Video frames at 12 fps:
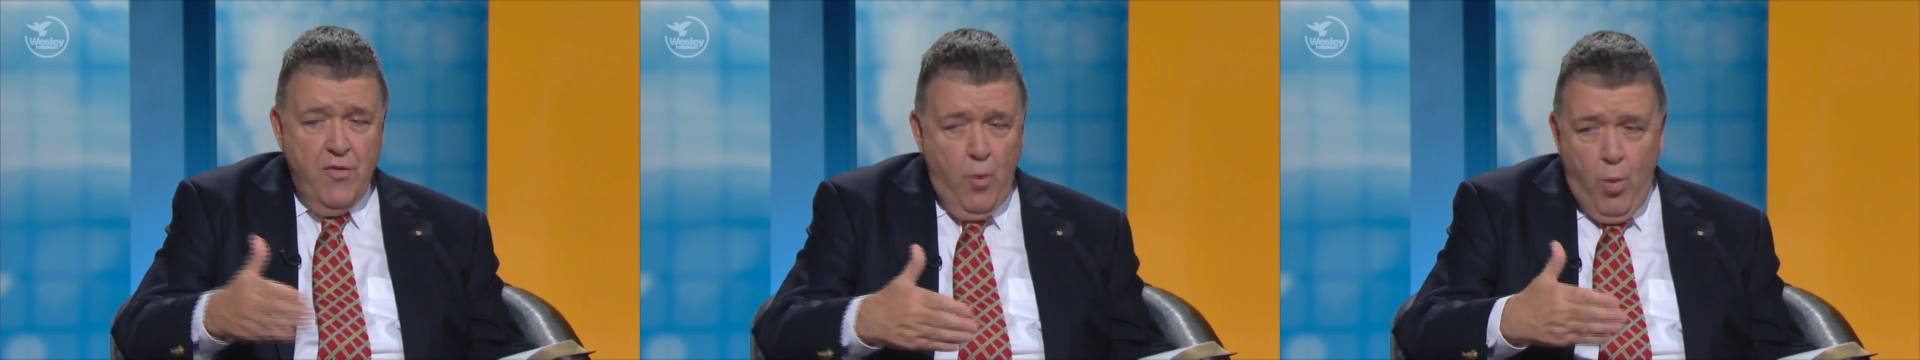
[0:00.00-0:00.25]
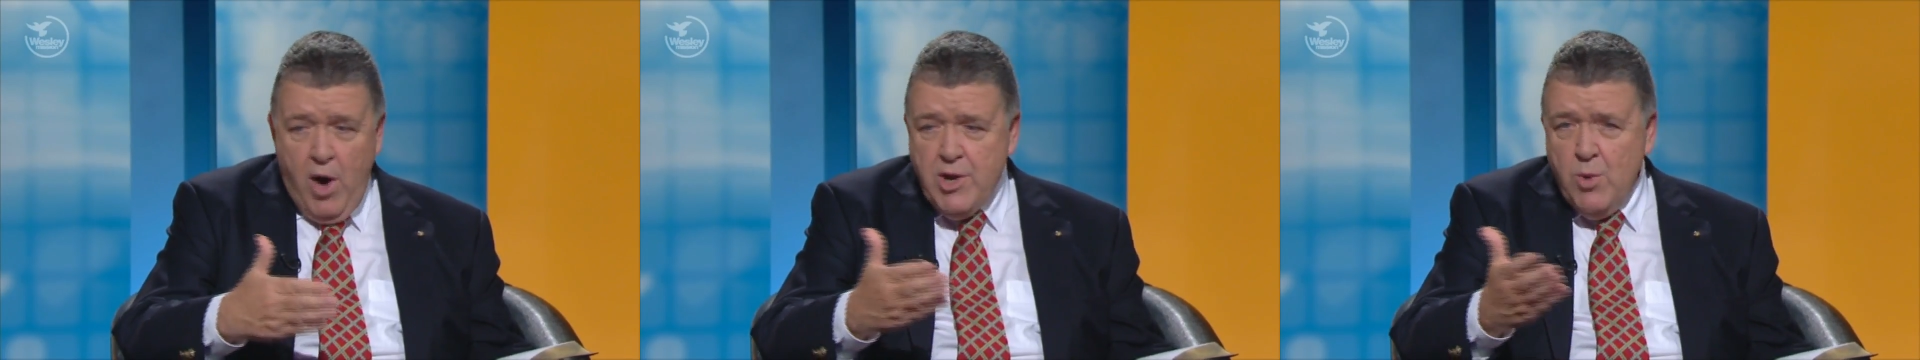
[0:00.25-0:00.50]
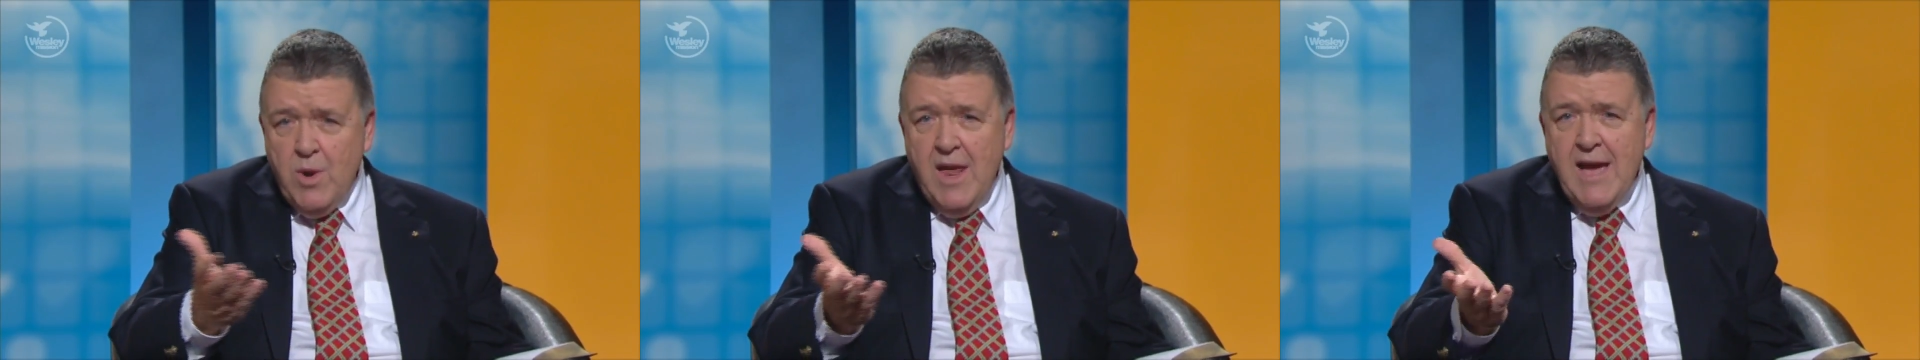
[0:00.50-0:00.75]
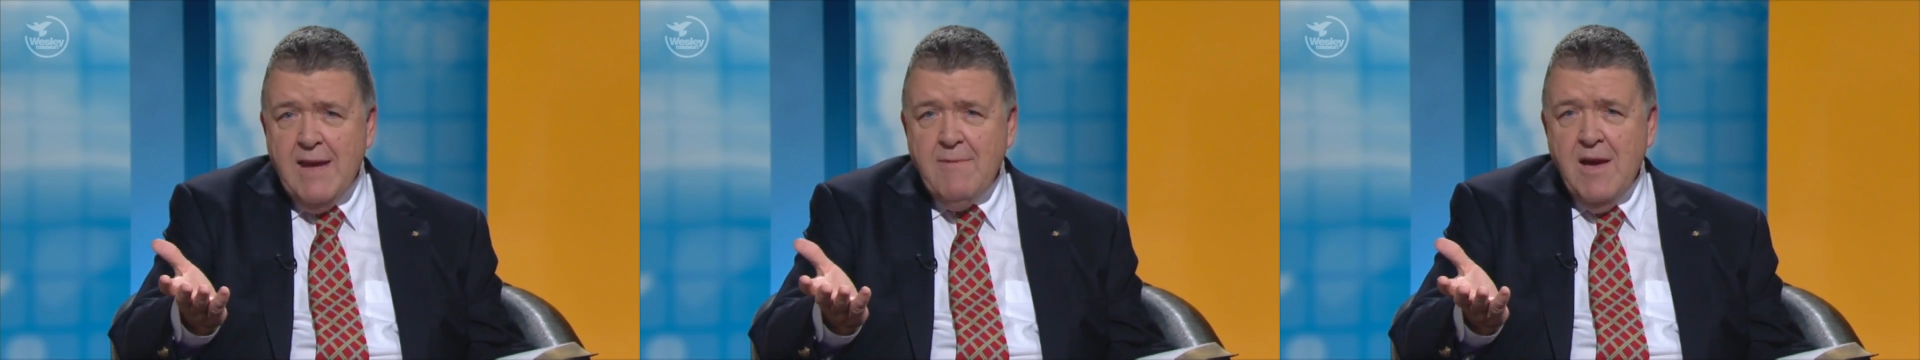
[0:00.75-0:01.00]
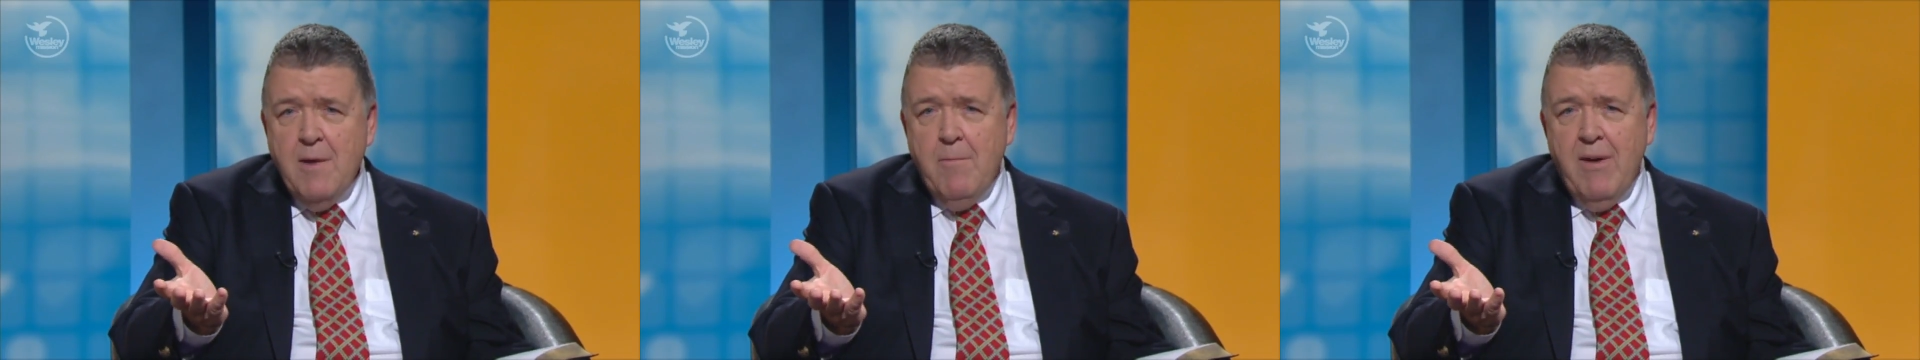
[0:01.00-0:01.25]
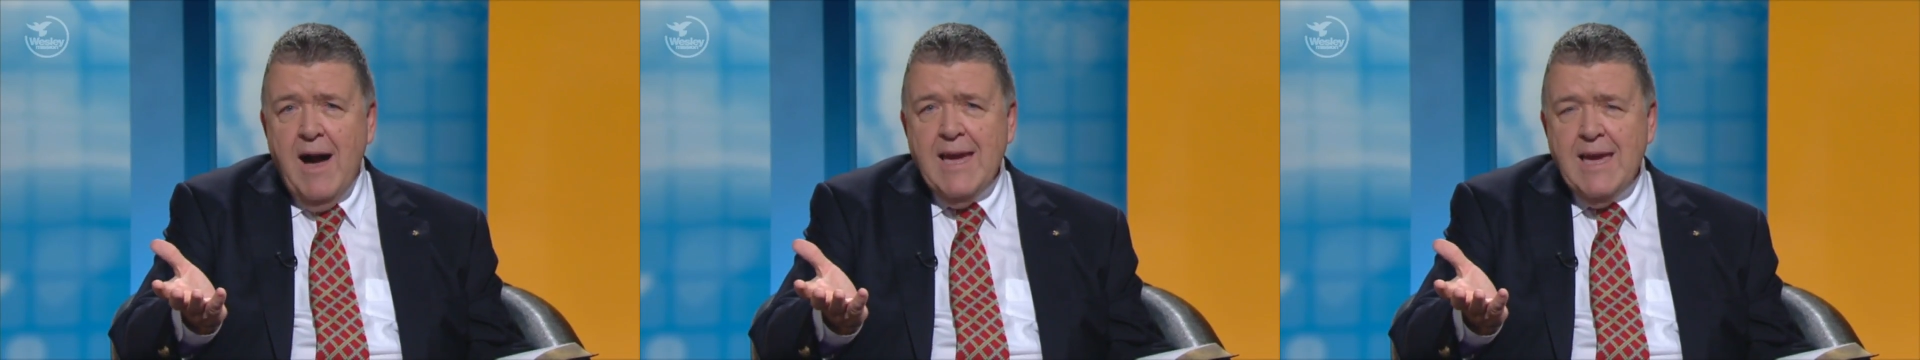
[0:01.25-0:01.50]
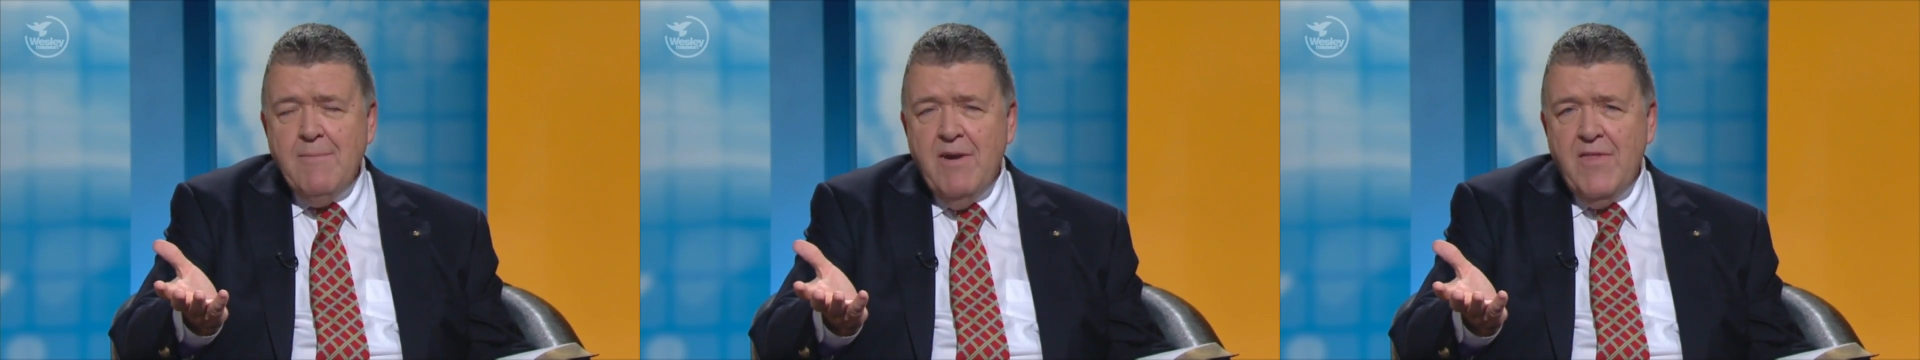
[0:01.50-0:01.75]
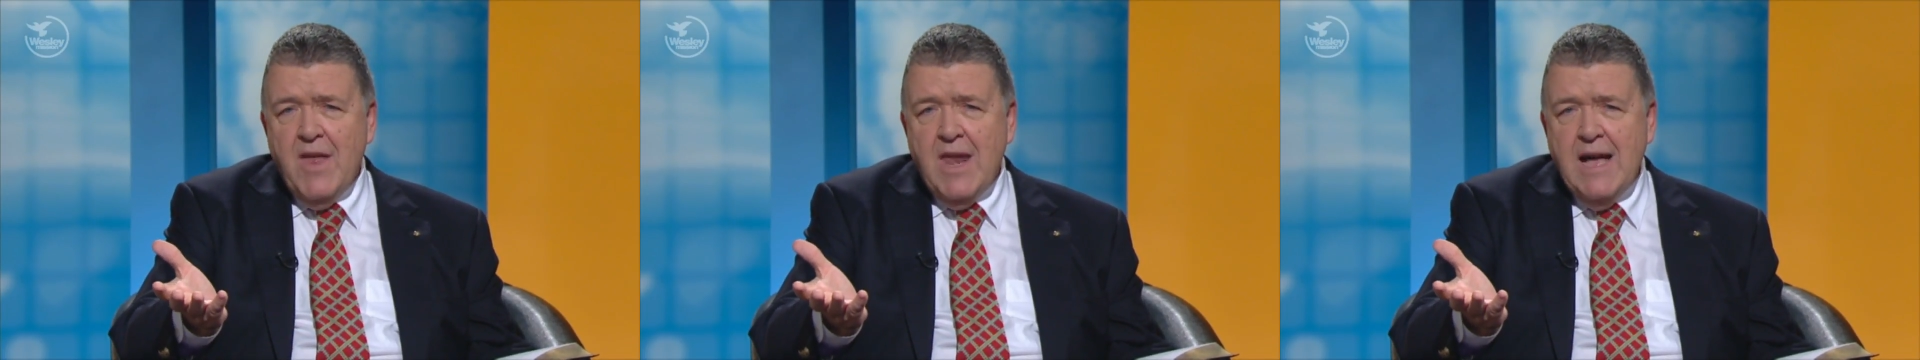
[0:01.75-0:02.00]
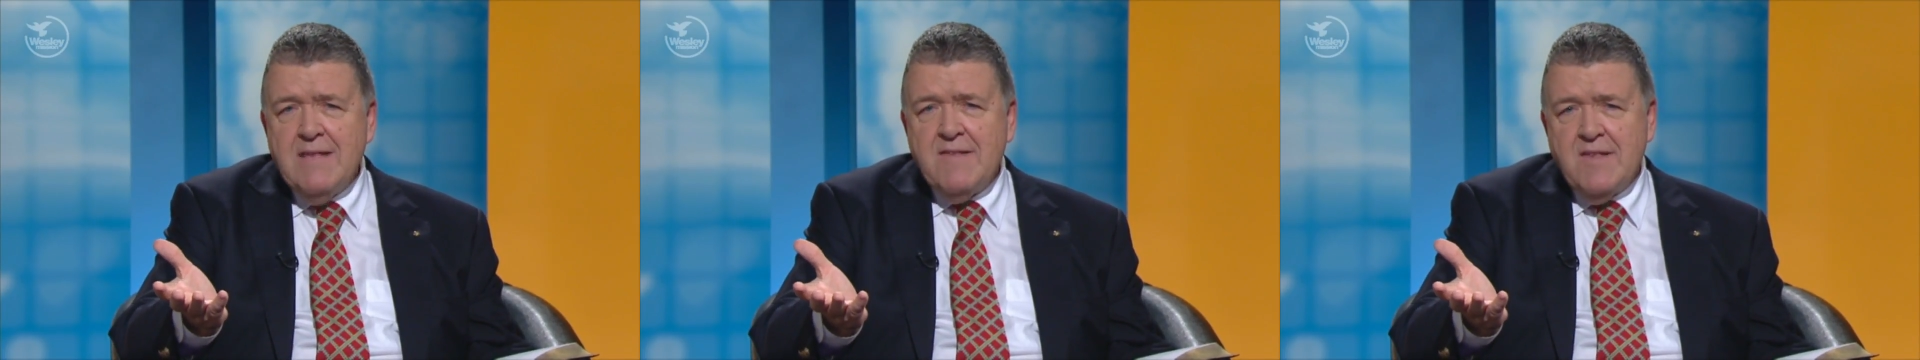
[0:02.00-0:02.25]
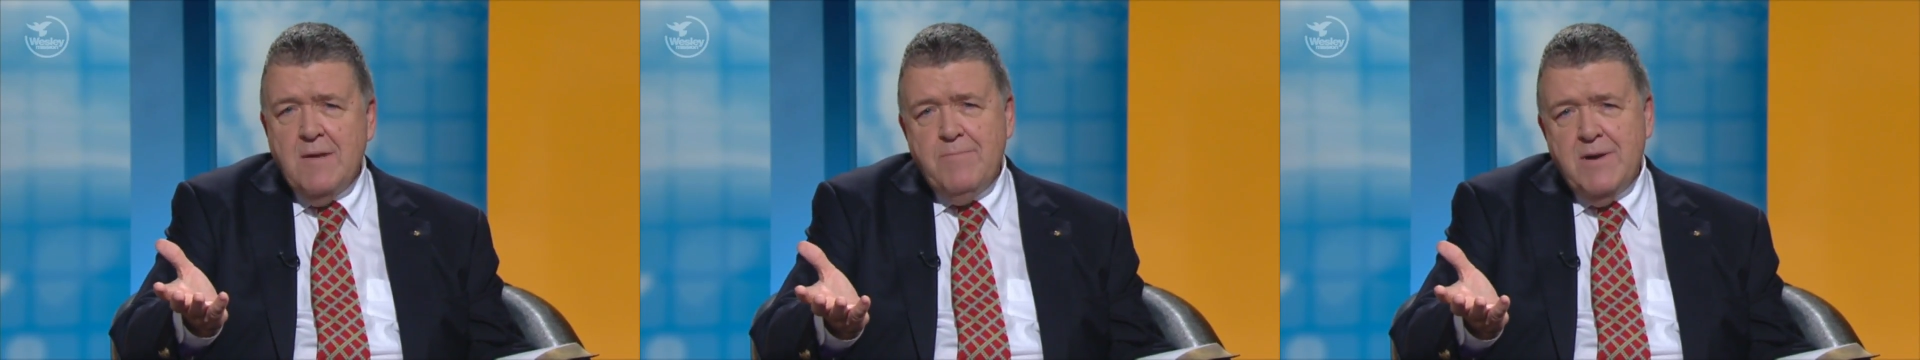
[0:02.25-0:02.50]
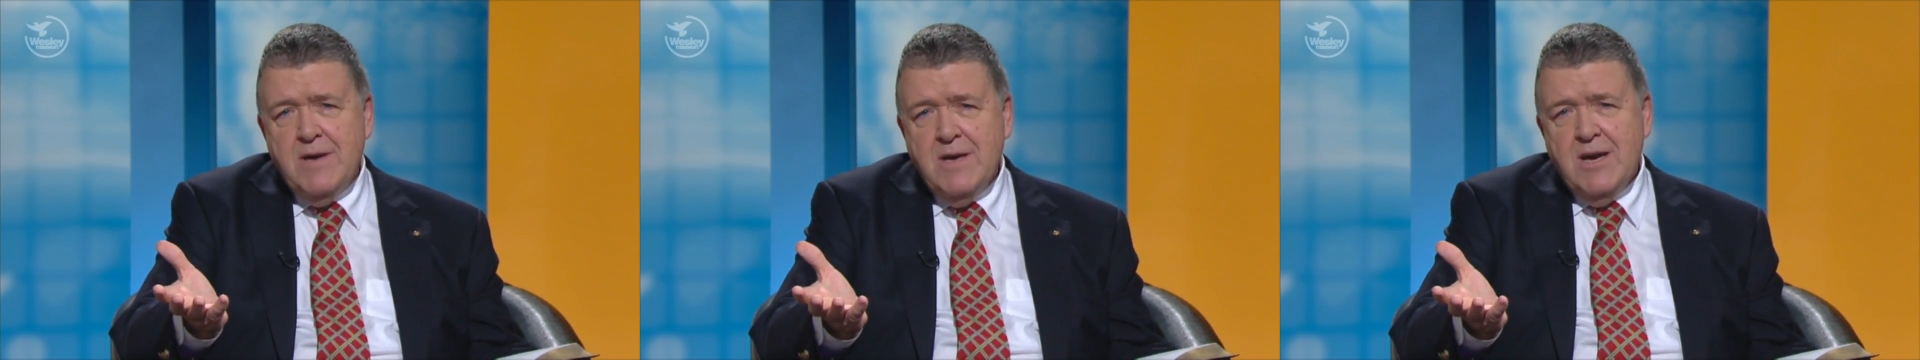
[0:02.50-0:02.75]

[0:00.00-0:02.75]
the one who lay by him at the Last Supper